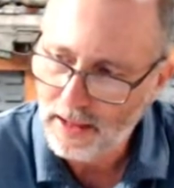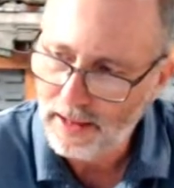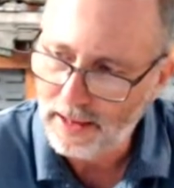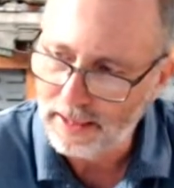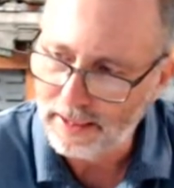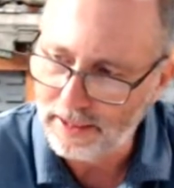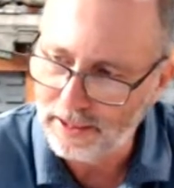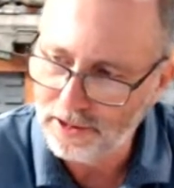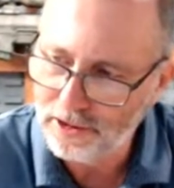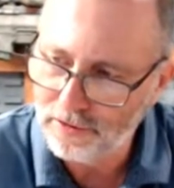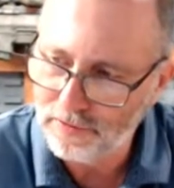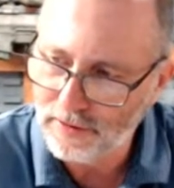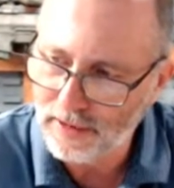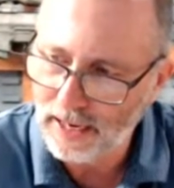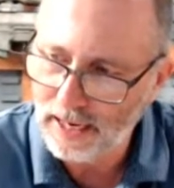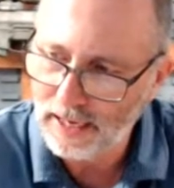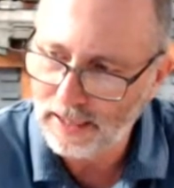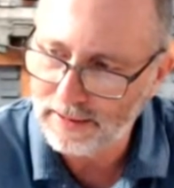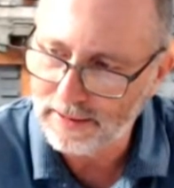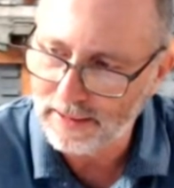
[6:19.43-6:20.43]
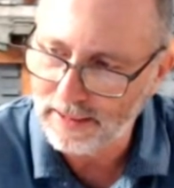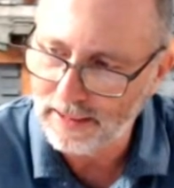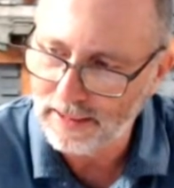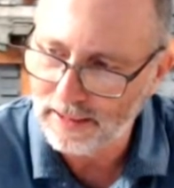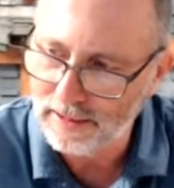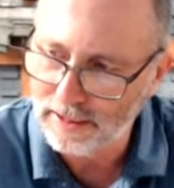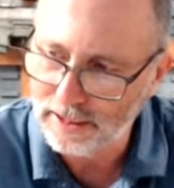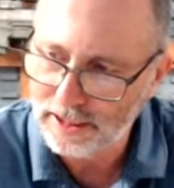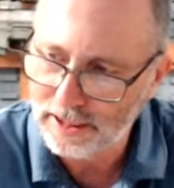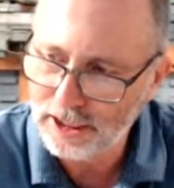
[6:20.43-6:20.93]
And then you've got
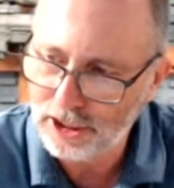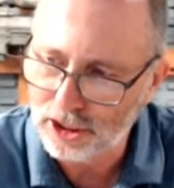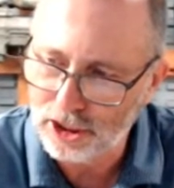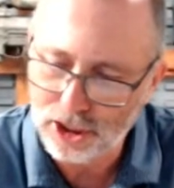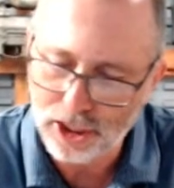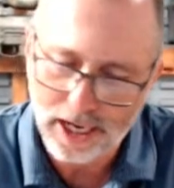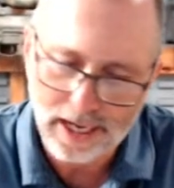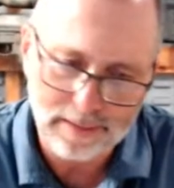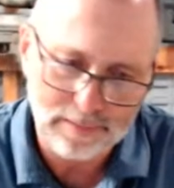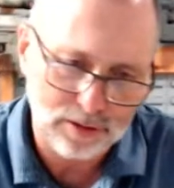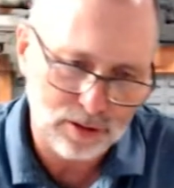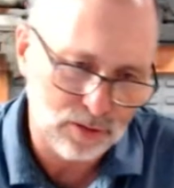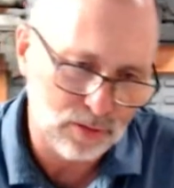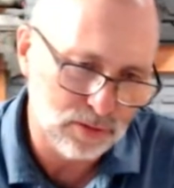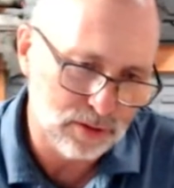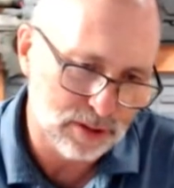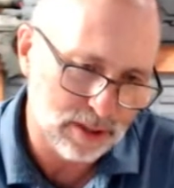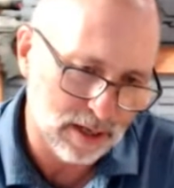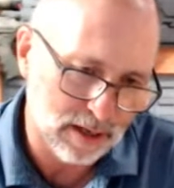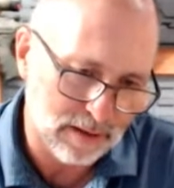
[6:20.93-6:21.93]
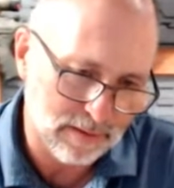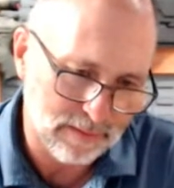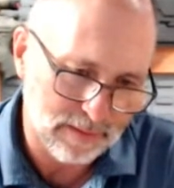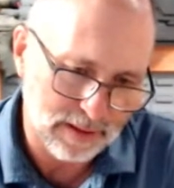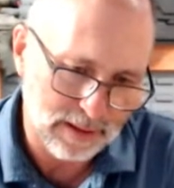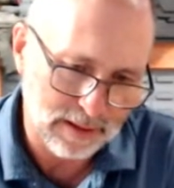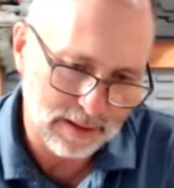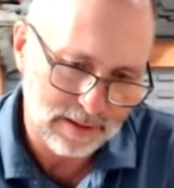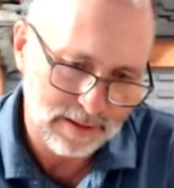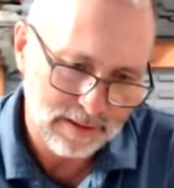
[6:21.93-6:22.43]
Letitia James, who is
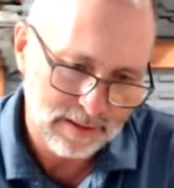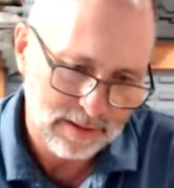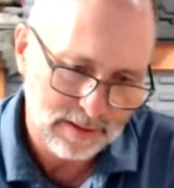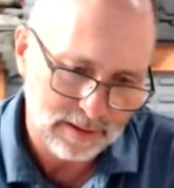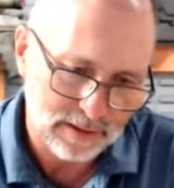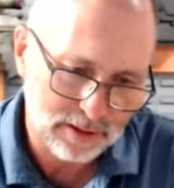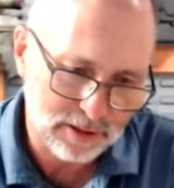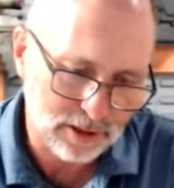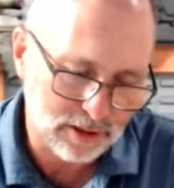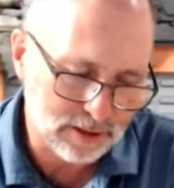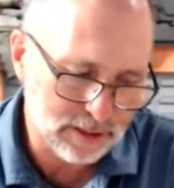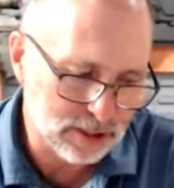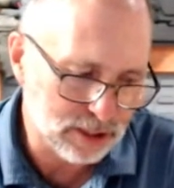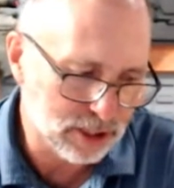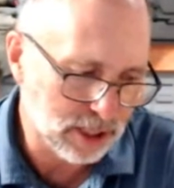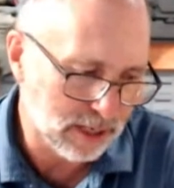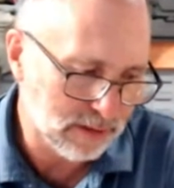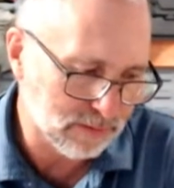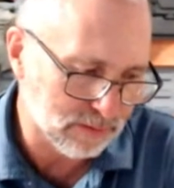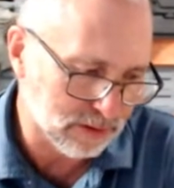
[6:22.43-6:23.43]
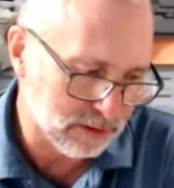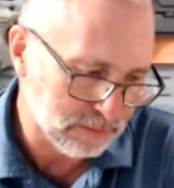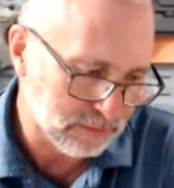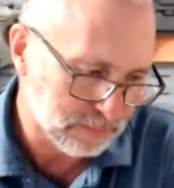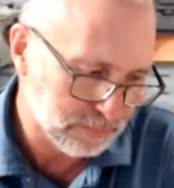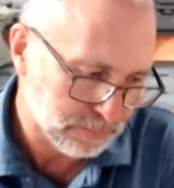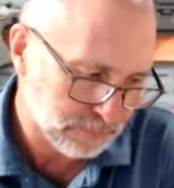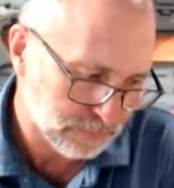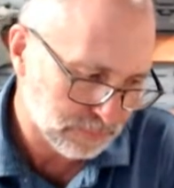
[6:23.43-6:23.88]
our Attorney General,